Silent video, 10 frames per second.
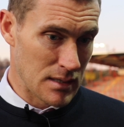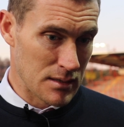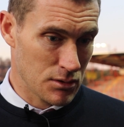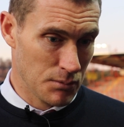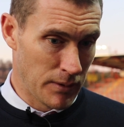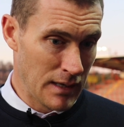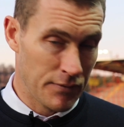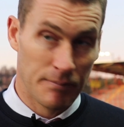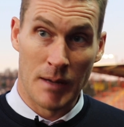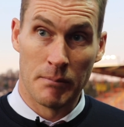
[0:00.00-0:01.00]
That's good play
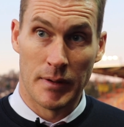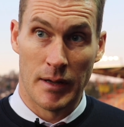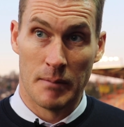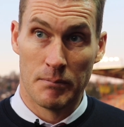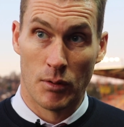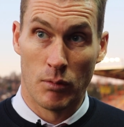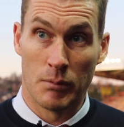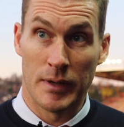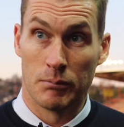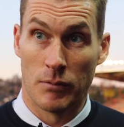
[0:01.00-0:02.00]
from them. But
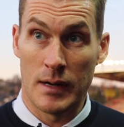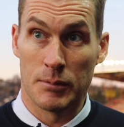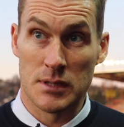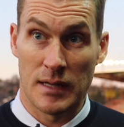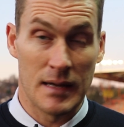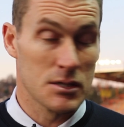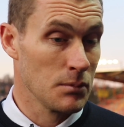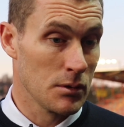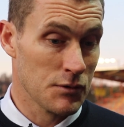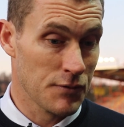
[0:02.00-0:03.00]
when we were able to gain
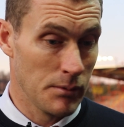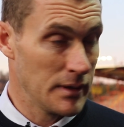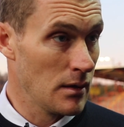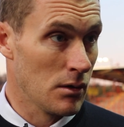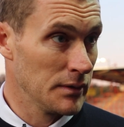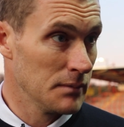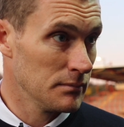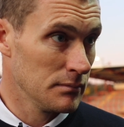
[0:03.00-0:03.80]
some control, we didn't hold it.